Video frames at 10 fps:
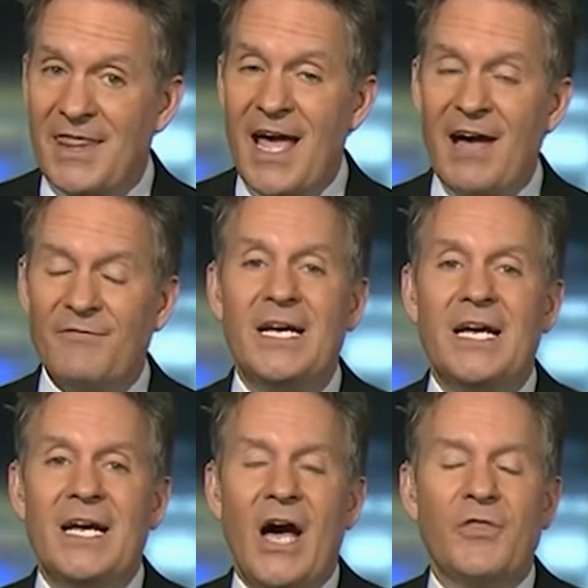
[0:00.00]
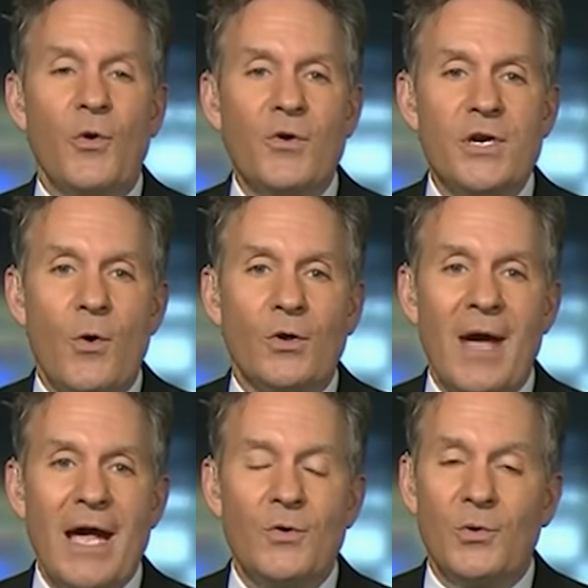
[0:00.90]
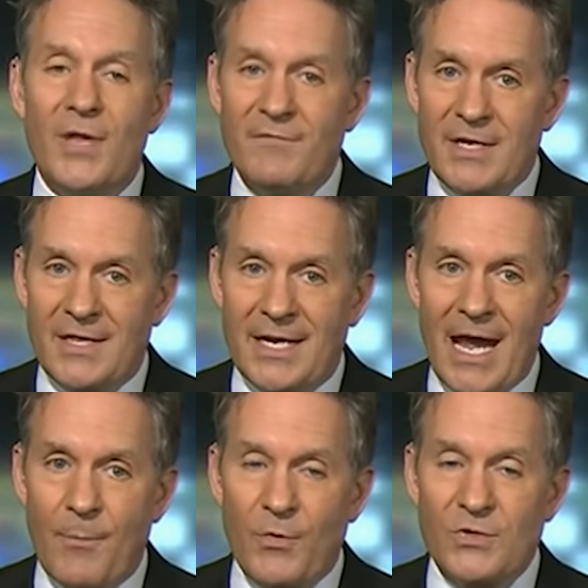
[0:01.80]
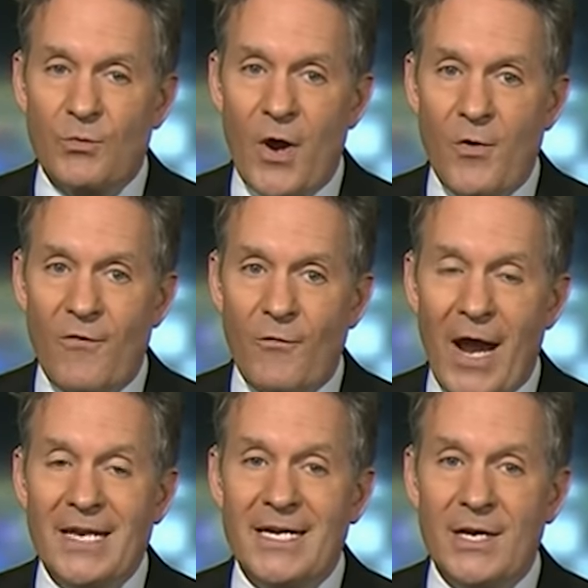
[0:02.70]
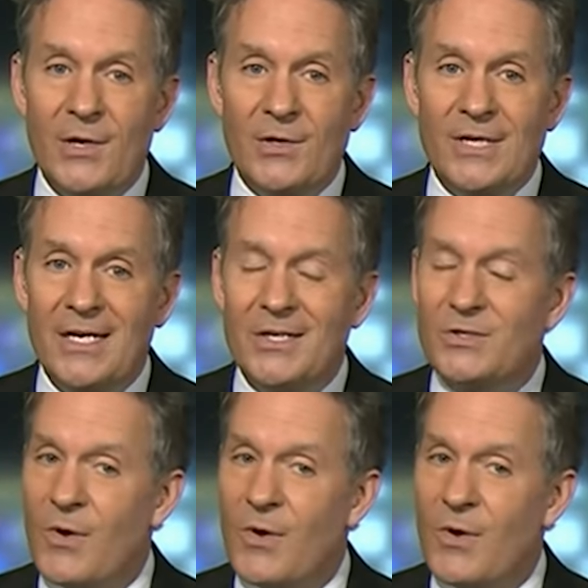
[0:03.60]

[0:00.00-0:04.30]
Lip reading: and theft. A 30-year-old man who lived at the camp was run over and killed